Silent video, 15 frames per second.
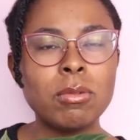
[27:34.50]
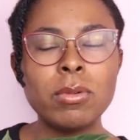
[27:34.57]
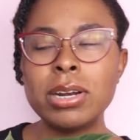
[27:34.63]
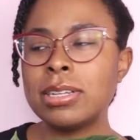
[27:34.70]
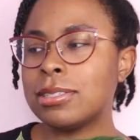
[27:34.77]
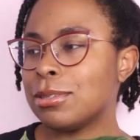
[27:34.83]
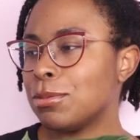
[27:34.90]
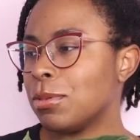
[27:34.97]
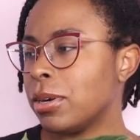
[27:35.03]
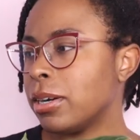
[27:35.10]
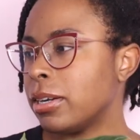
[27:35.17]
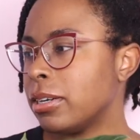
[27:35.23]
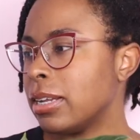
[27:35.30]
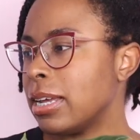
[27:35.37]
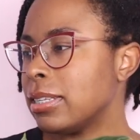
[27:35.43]
what is the
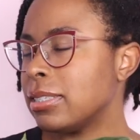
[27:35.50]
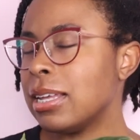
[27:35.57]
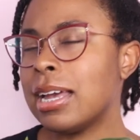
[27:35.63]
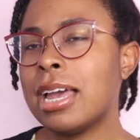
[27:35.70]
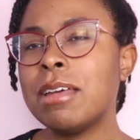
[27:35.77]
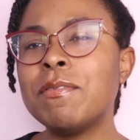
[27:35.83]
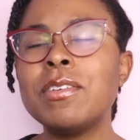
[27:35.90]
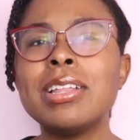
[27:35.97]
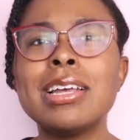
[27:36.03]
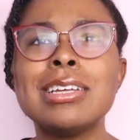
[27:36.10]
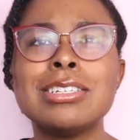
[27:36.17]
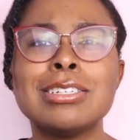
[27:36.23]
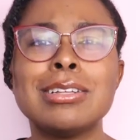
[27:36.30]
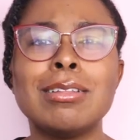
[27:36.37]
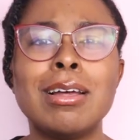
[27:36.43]
word? I feel like
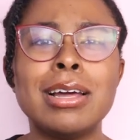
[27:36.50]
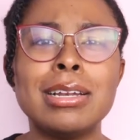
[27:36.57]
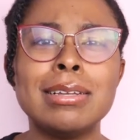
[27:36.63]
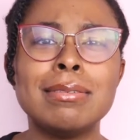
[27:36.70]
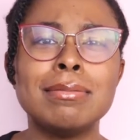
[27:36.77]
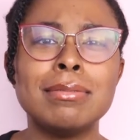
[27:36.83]
it's just a lot